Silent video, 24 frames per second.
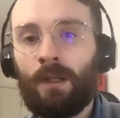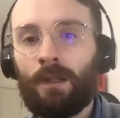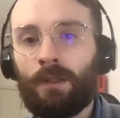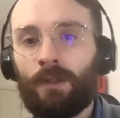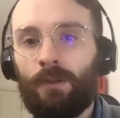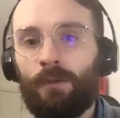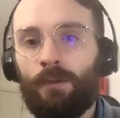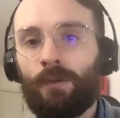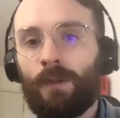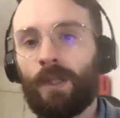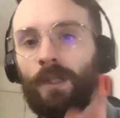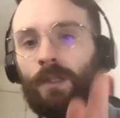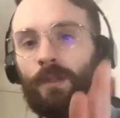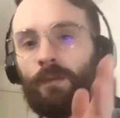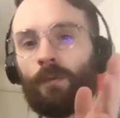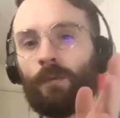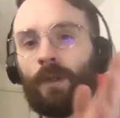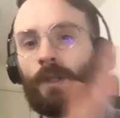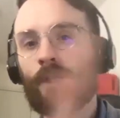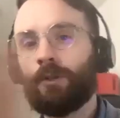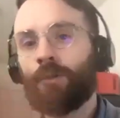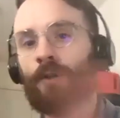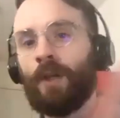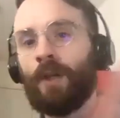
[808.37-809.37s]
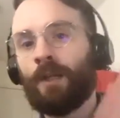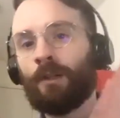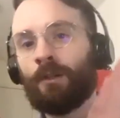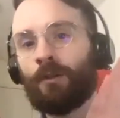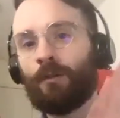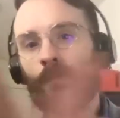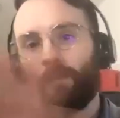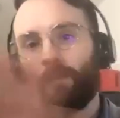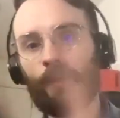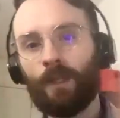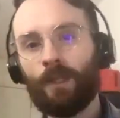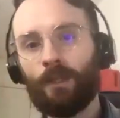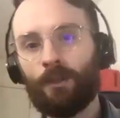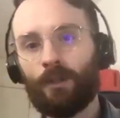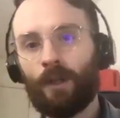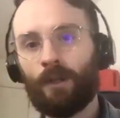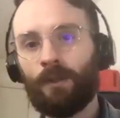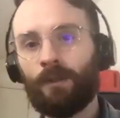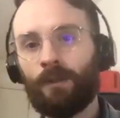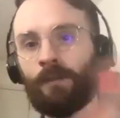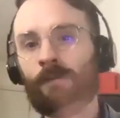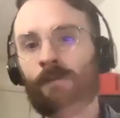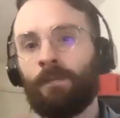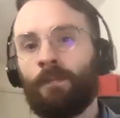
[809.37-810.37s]
Two things were exchanged with each
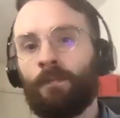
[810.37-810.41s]
other,